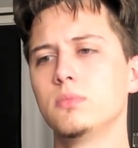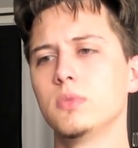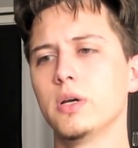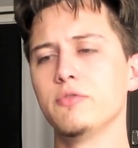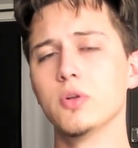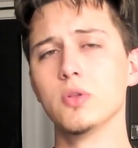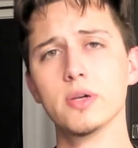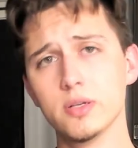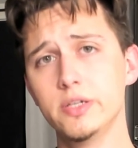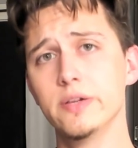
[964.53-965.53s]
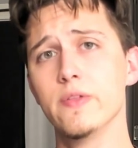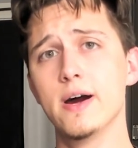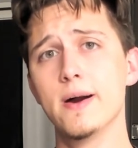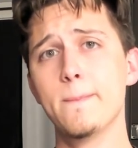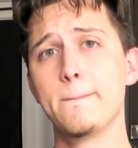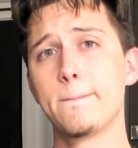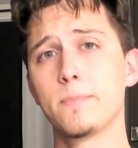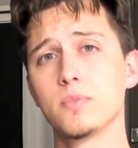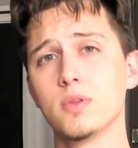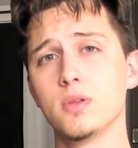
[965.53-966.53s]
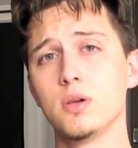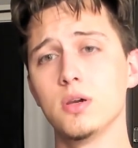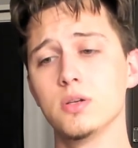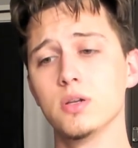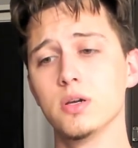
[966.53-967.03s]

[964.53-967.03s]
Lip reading: I felt like I needed that. And